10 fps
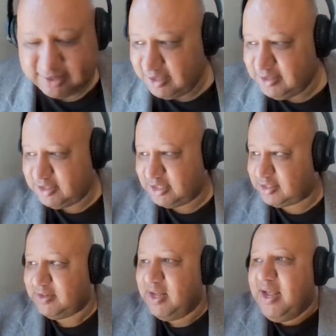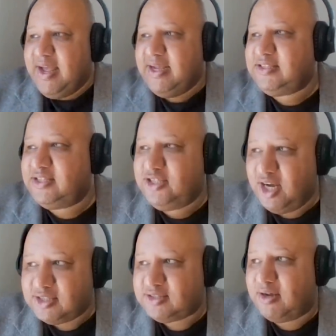And he's just, it's
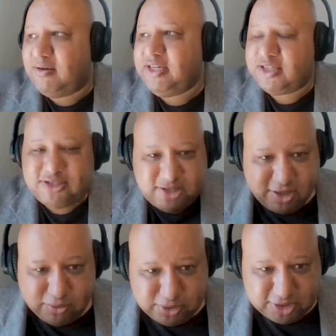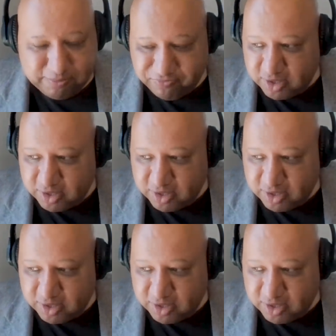just an excuse